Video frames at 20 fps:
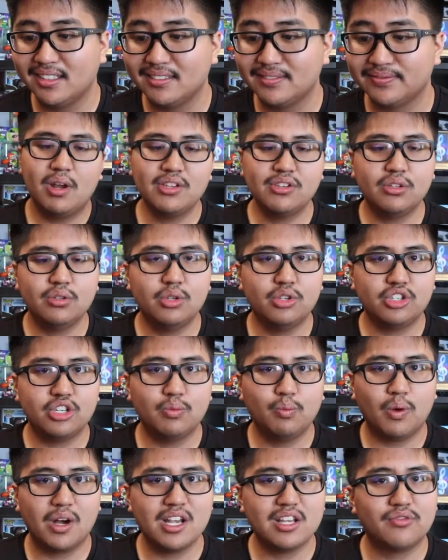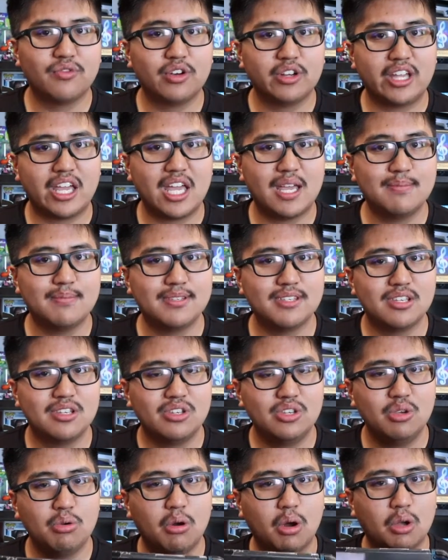Resolution wise for games,
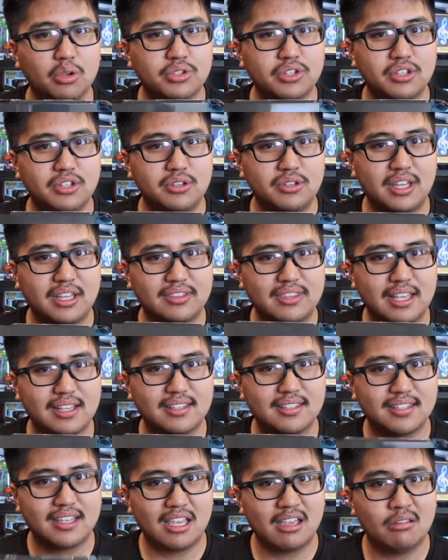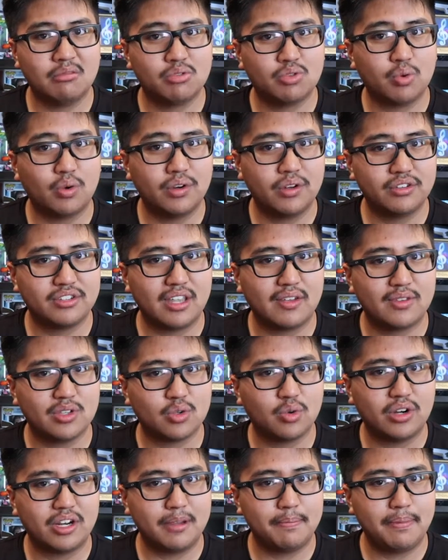you get that same
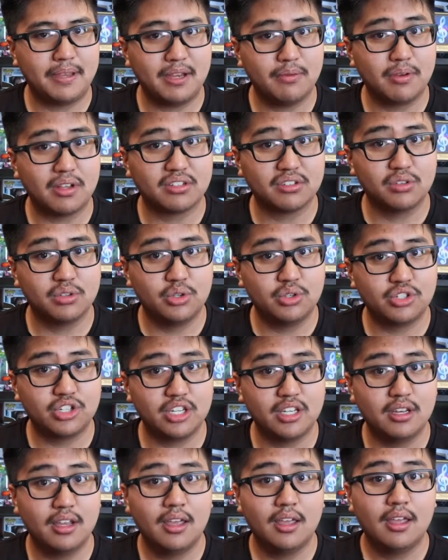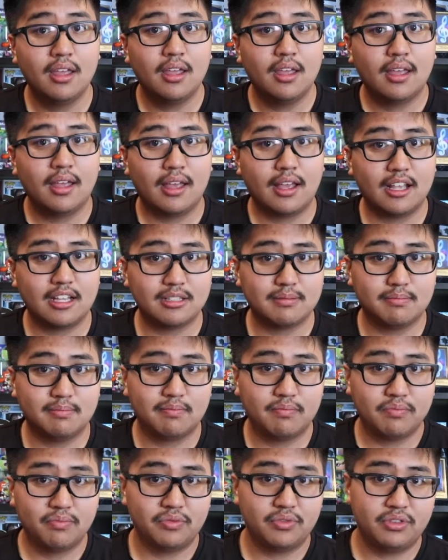720p resolution as
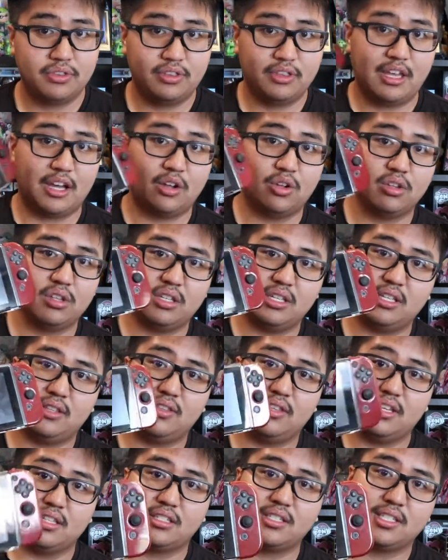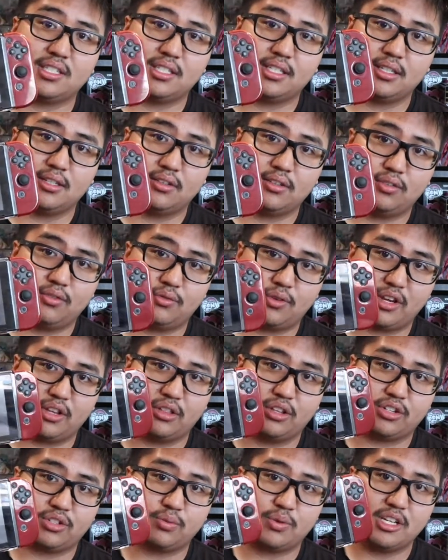not only this
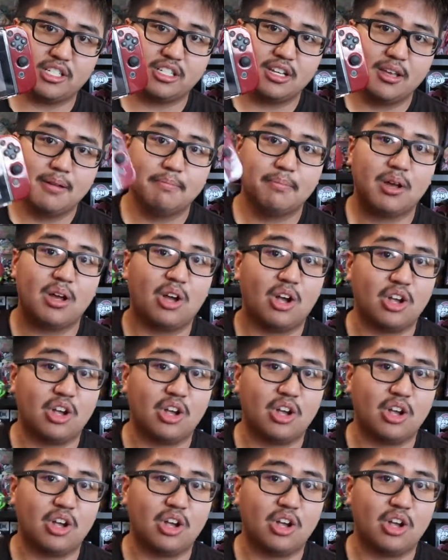regular Switch, but